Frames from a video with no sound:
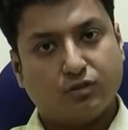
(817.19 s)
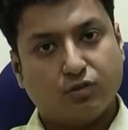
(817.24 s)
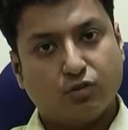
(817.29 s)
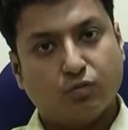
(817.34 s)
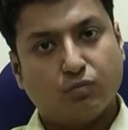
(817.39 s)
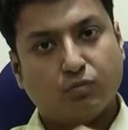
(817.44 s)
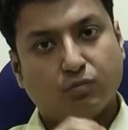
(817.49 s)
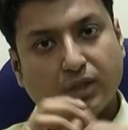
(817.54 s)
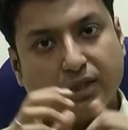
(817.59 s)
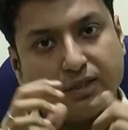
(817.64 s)
You
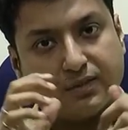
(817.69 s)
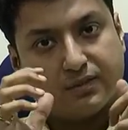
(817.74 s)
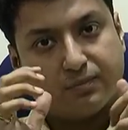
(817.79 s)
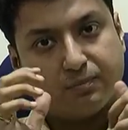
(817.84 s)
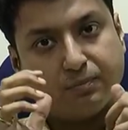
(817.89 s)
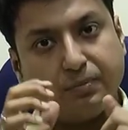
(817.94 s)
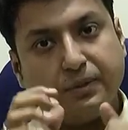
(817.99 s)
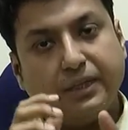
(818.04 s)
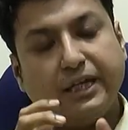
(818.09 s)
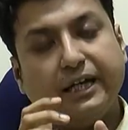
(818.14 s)
must
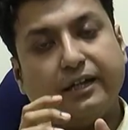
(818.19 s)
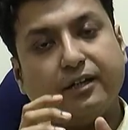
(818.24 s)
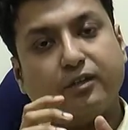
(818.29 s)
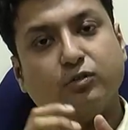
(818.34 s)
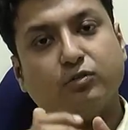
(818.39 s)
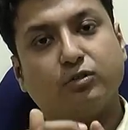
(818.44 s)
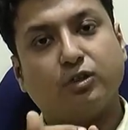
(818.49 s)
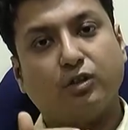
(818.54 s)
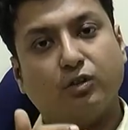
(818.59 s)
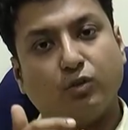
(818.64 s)
speak
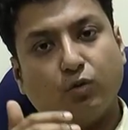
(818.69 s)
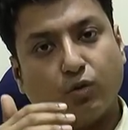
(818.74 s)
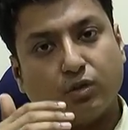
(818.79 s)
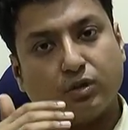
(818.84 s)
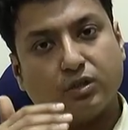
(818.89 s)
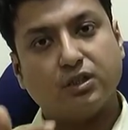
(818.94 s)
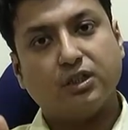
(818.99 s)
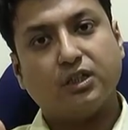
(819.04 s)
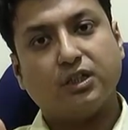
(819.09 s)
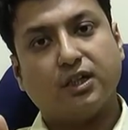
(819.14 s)
to the local